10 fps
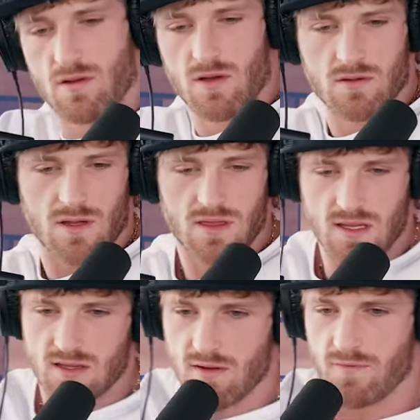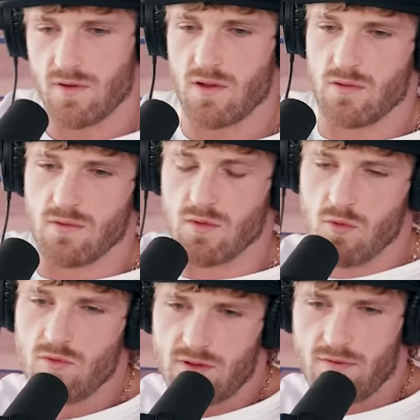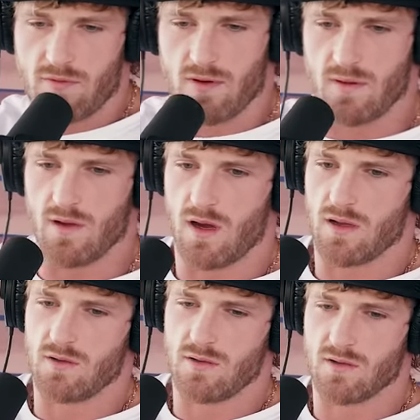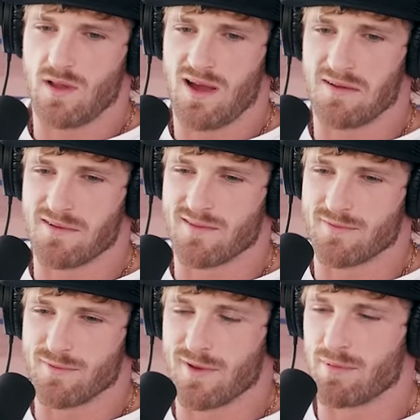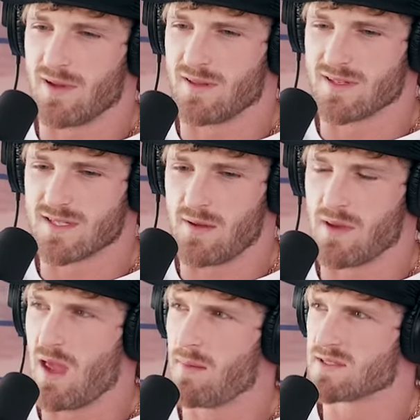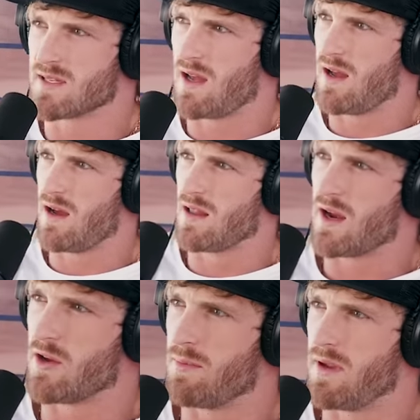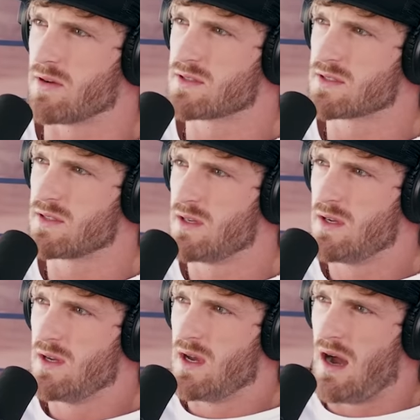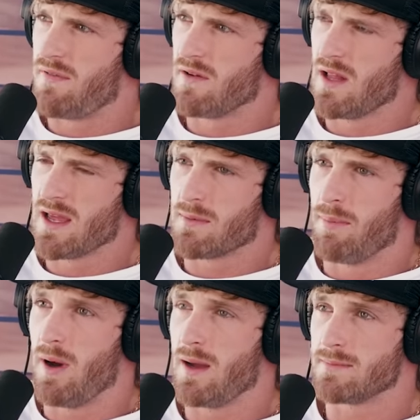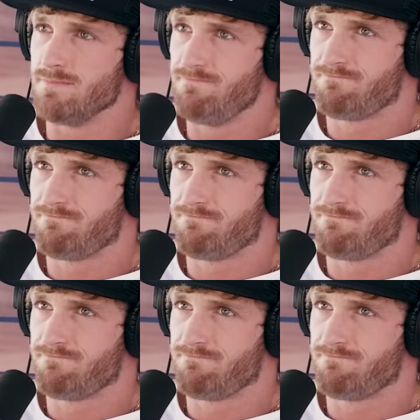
clearly think different. You you move different. Uh, you, you're not really playing the same game as a lot of your peers. I feel like, but